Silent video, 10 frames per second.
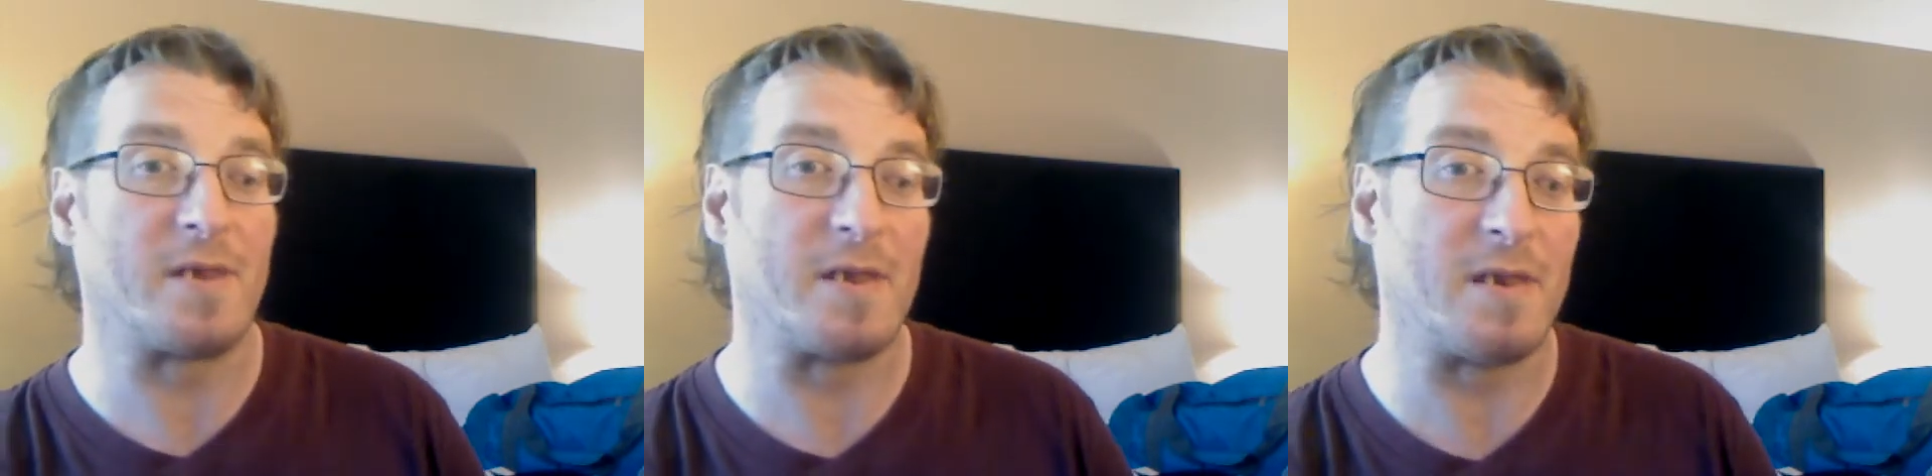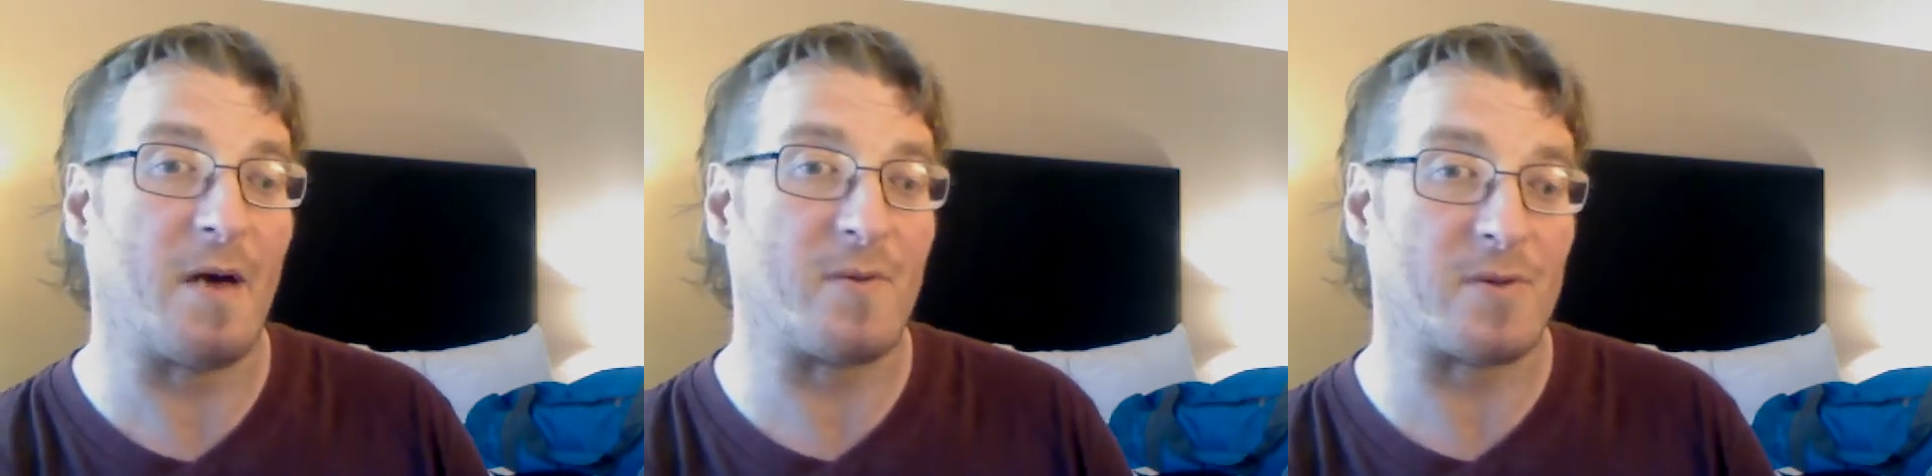and
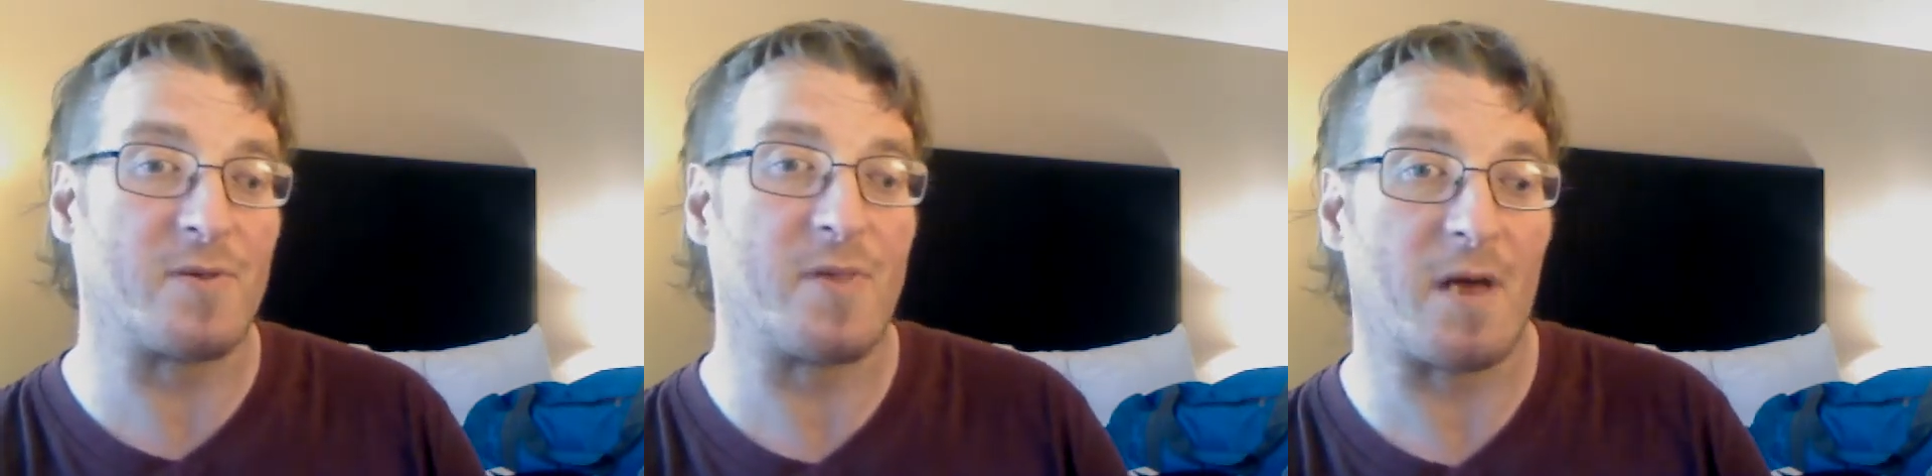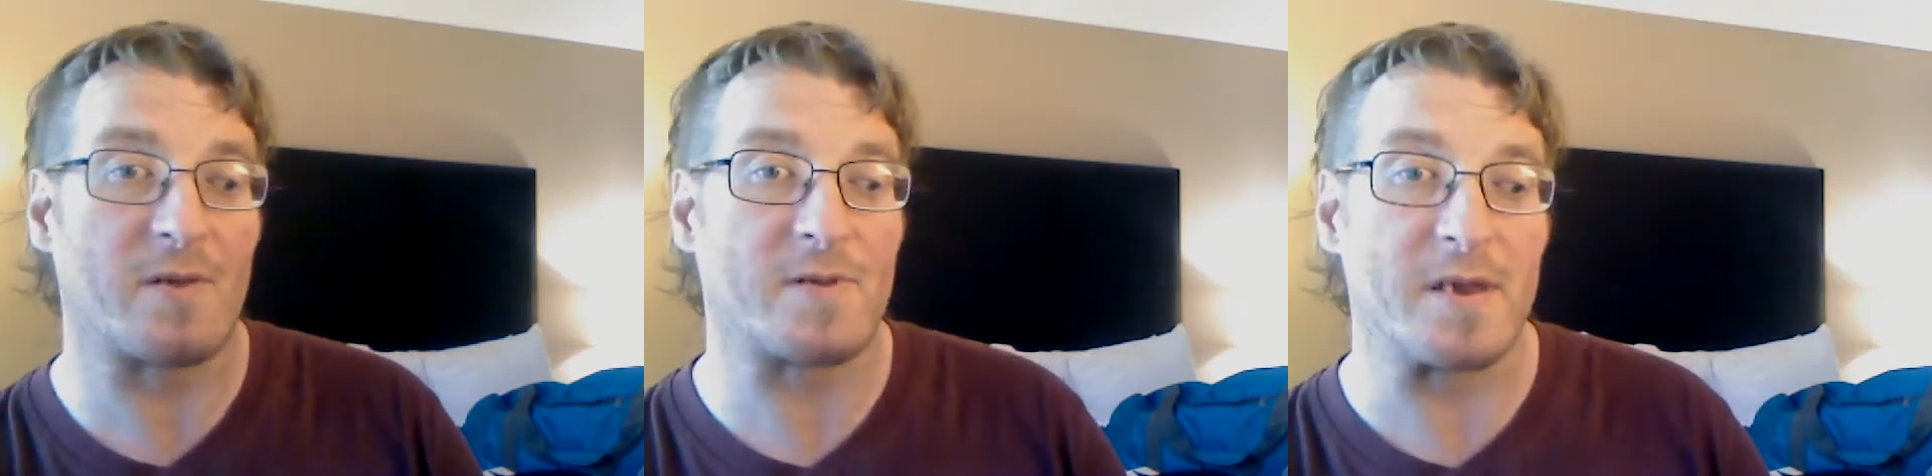that was in
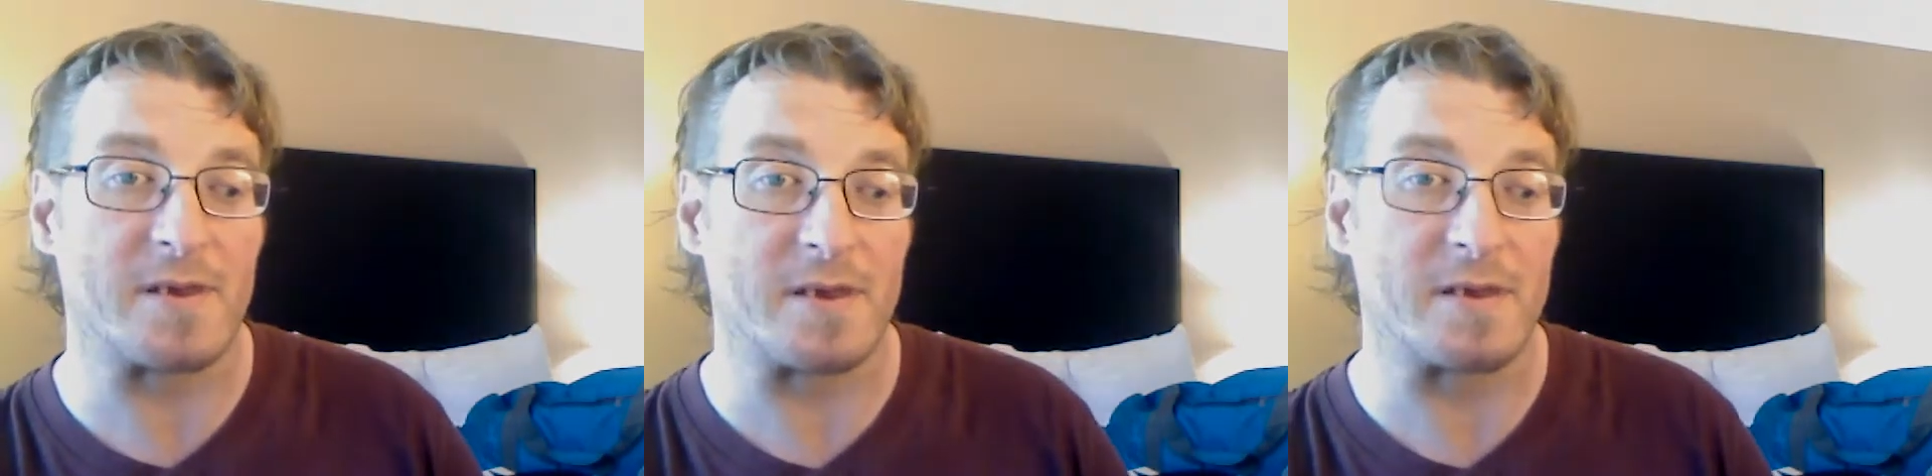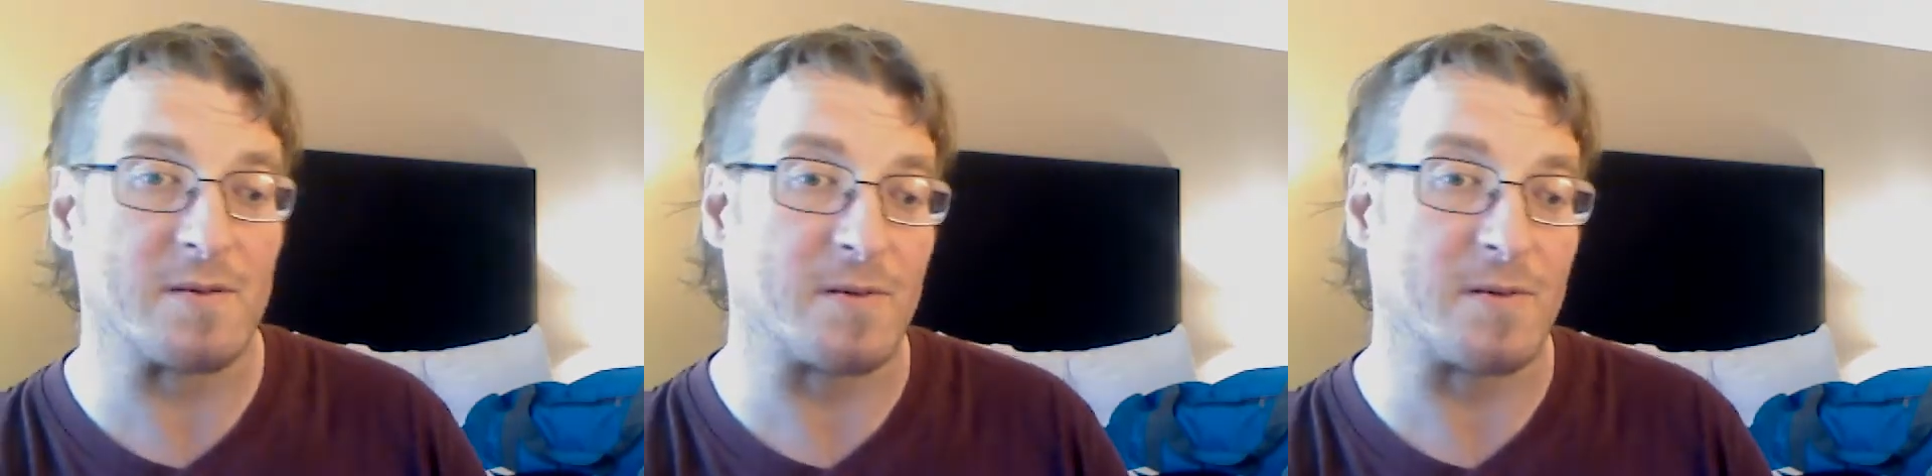2018.